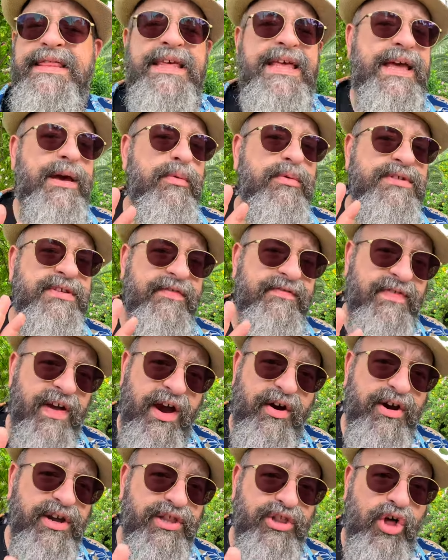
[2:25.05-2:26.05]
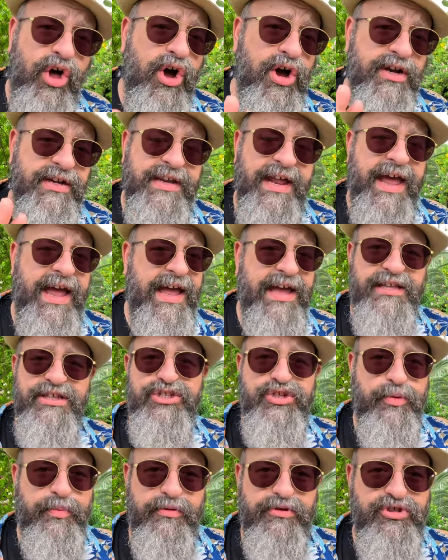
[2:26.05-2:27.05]
It was a very long day and
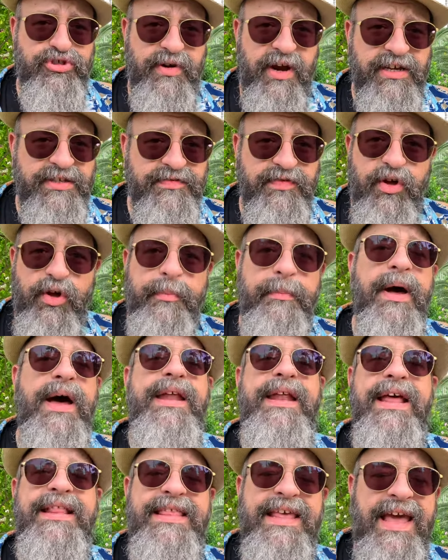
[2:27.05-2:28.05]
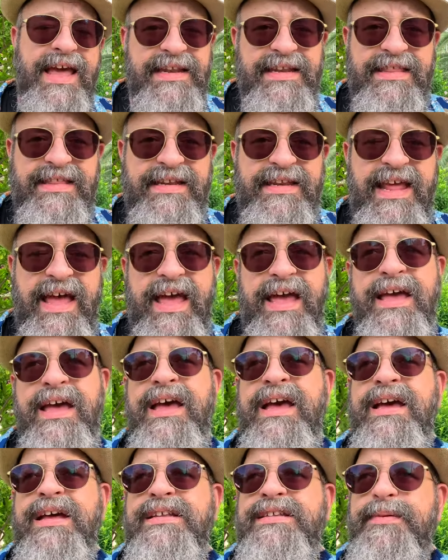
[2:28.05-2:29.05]
super stressful, but at the end of the day,
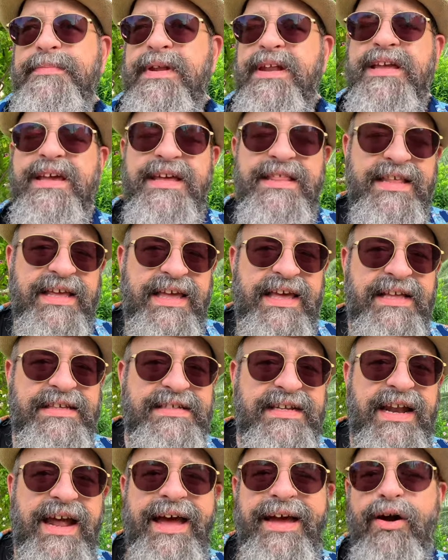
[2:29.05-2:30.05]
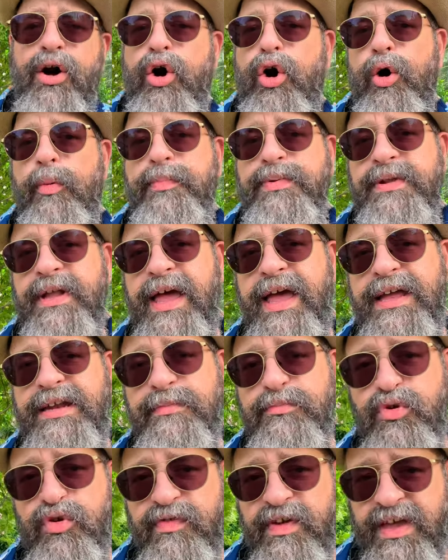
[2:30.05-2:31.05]
Dominica and the kids and I all played
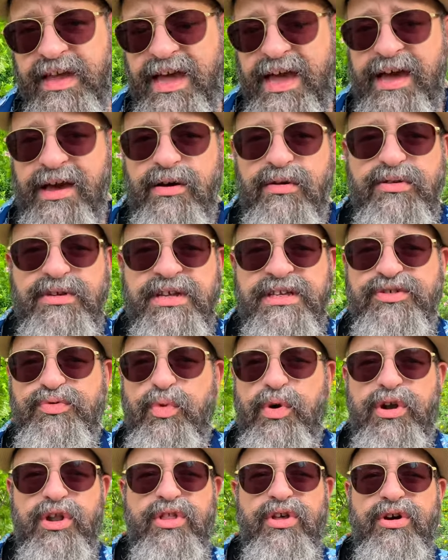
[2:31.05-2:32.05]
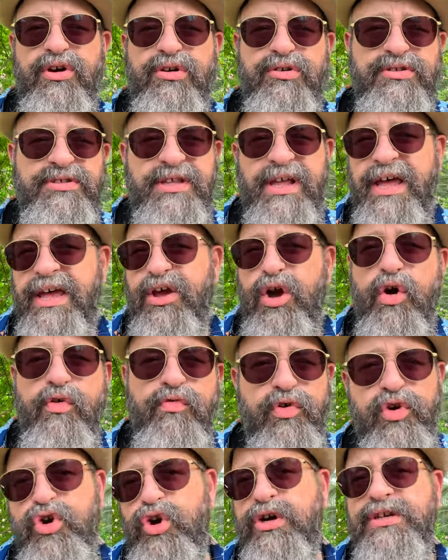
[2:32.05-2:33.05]
Moving Out. It's one of those like
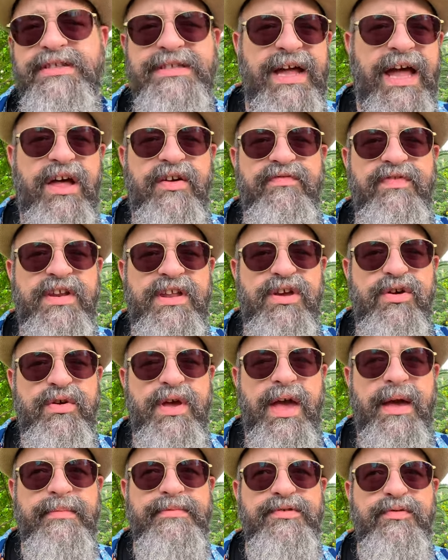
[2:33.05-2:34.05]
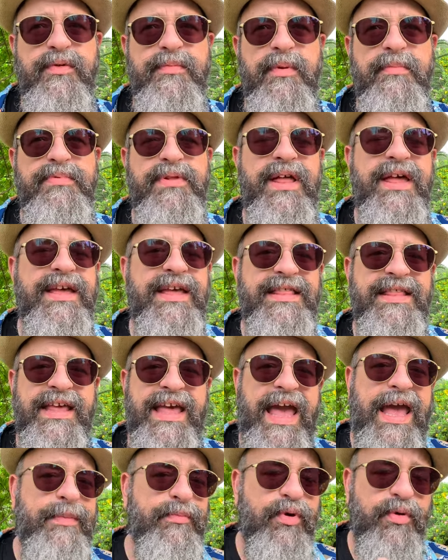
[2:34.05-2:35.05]
Overcooked style video games we've been playing in the
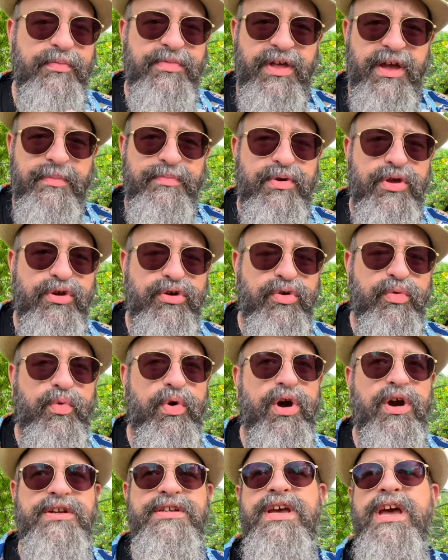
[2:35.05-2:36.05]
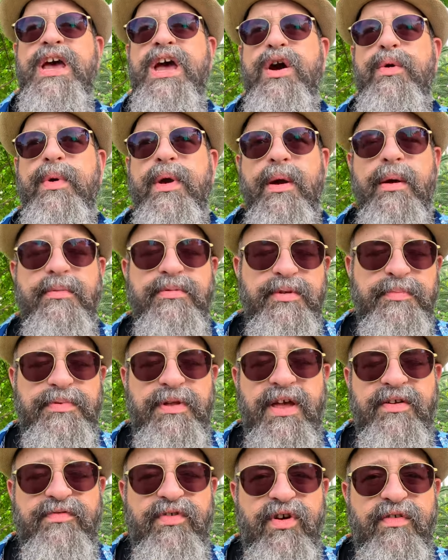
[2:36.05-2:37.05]
game room. The computer worked. We were able to
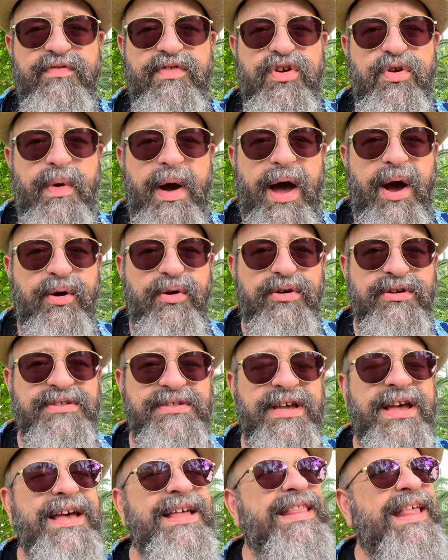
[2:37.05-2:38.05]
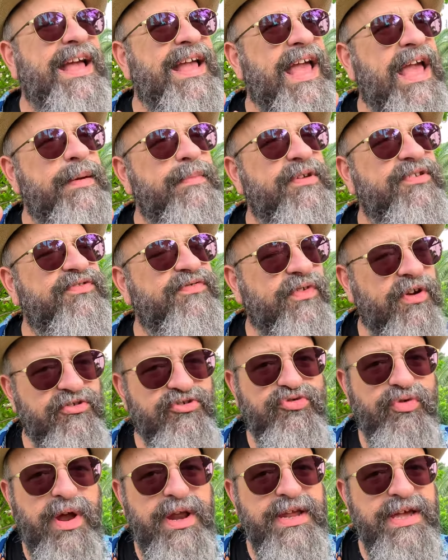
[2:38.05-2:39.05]
play for a few hours. That game is
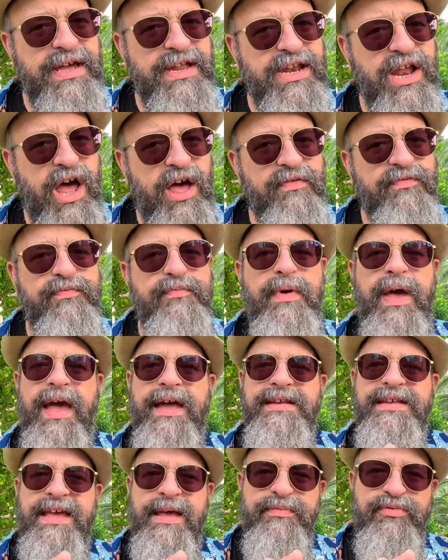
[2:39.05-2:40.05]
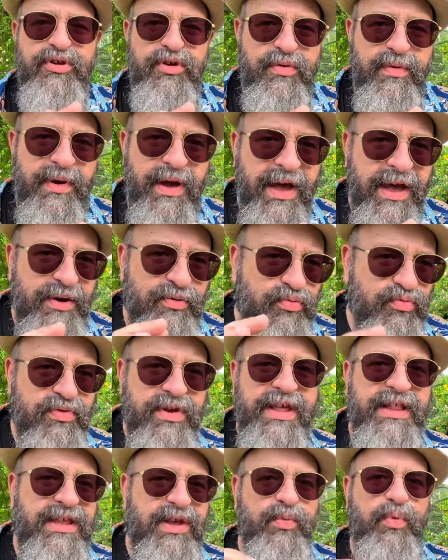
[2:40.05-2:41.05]
frustrating enough and keeps you
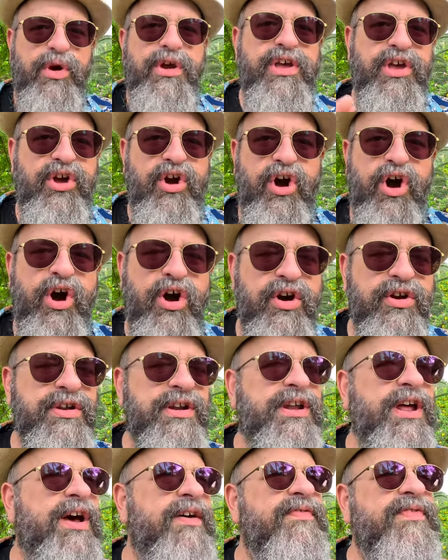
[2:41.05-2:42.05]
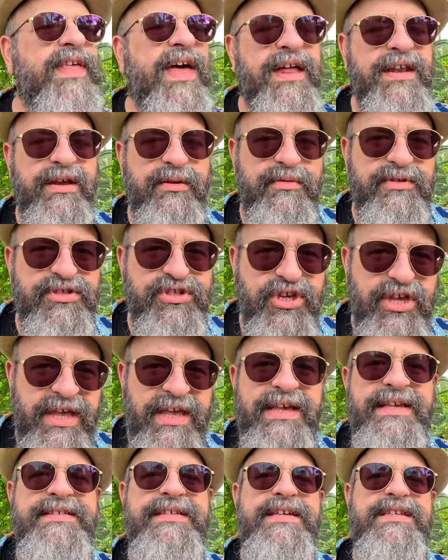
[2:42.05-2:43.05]
really working hard enough that it was
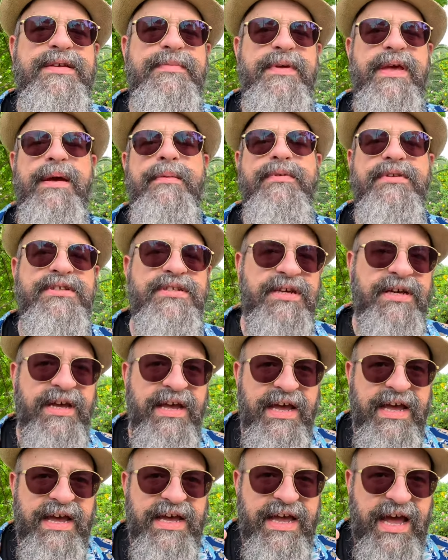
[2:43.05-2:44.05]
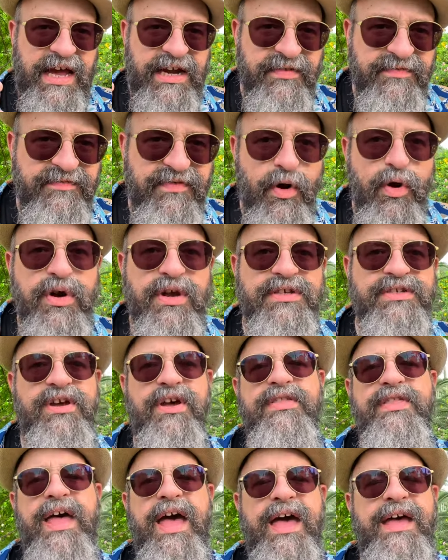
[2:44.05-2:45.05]
easy to be able to kind of focus
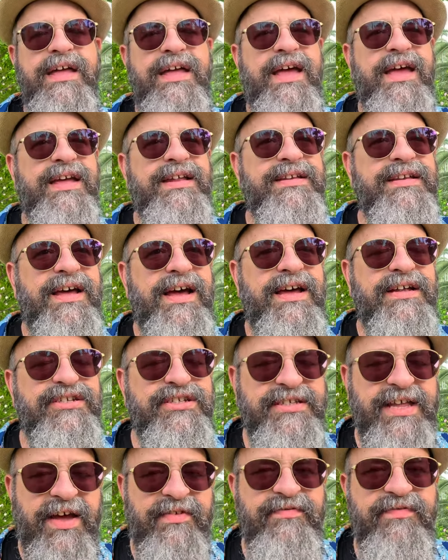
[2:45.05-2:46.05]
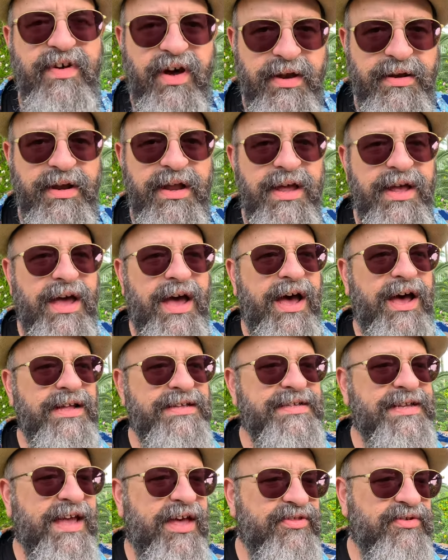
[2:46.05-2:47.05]
on that and just have fun
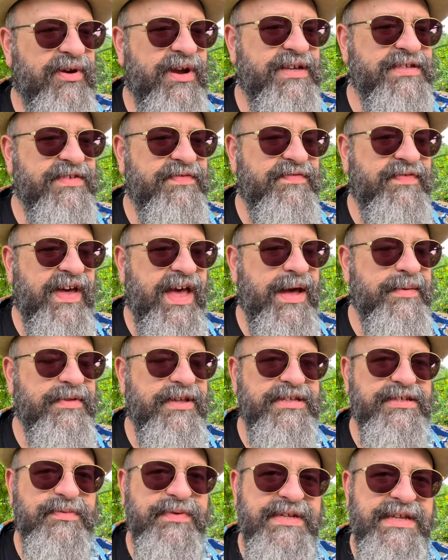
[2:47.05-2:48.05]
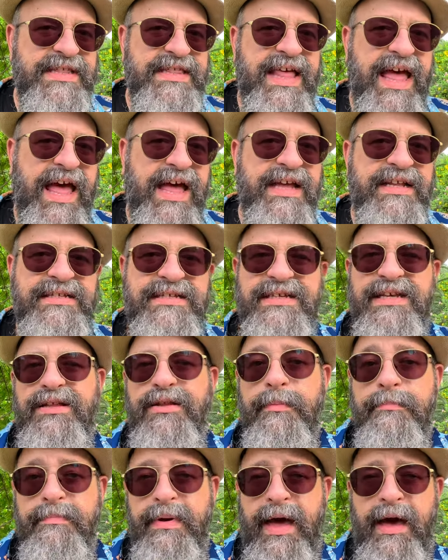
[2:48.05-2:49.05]
together as a family. So we did that until
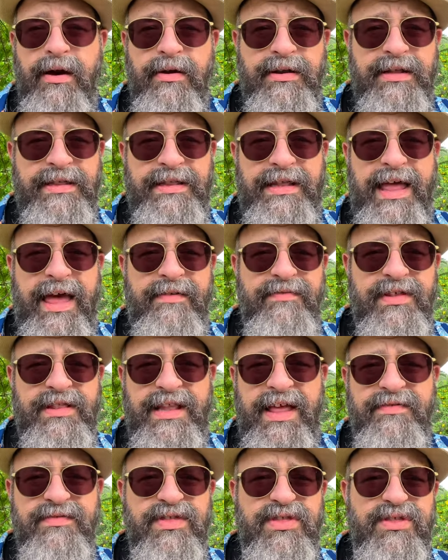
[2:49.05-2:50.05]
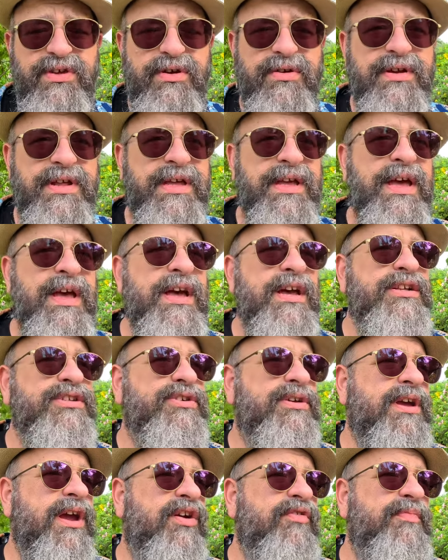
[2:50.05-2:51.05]
about 11, 11:30,
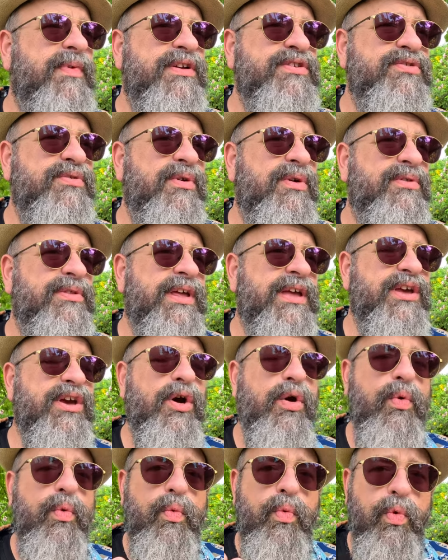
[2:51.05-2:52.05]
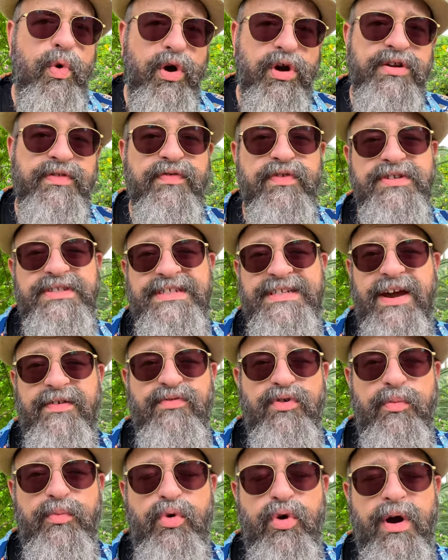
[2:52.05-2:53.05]
took care of my Duolingo, worked for
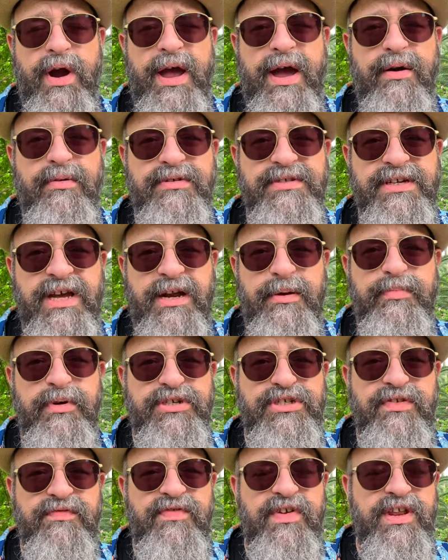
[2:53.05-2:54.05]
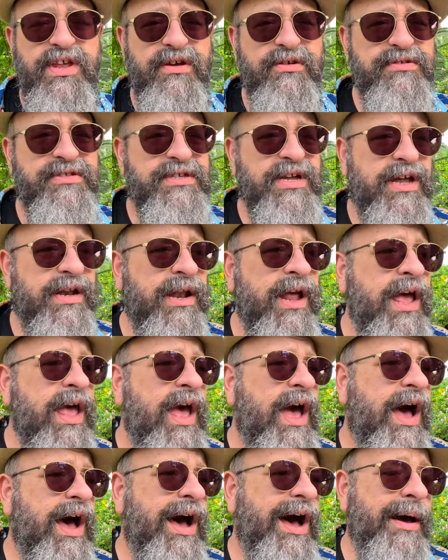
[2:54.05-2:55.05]
several more hours, got a bunch of videos done.
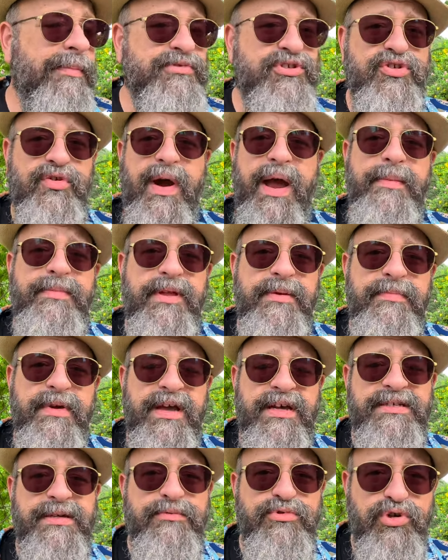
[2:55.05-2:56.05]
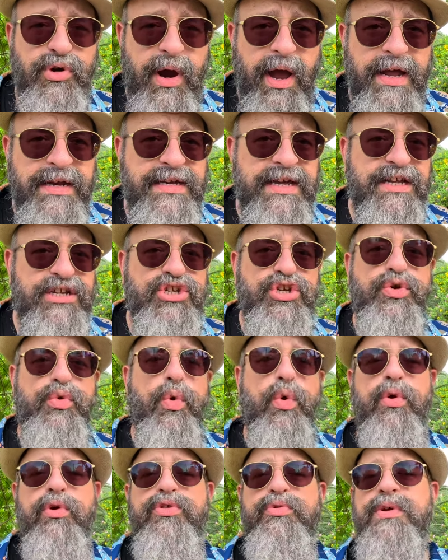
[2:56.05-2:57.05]
I'm scrambling because I'm trying to get two
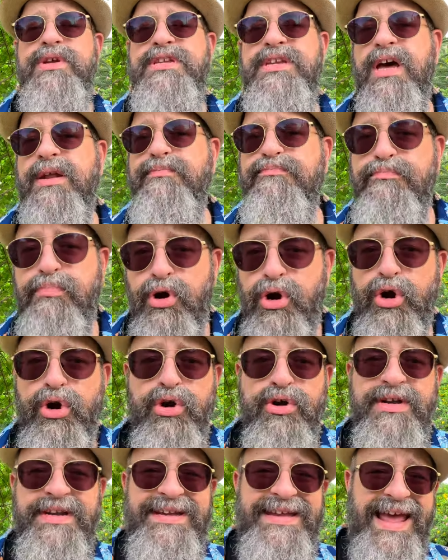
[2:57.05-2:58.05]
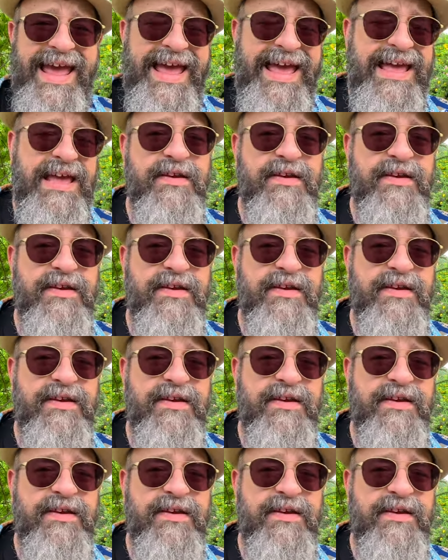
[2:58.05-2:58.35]
or three done per day.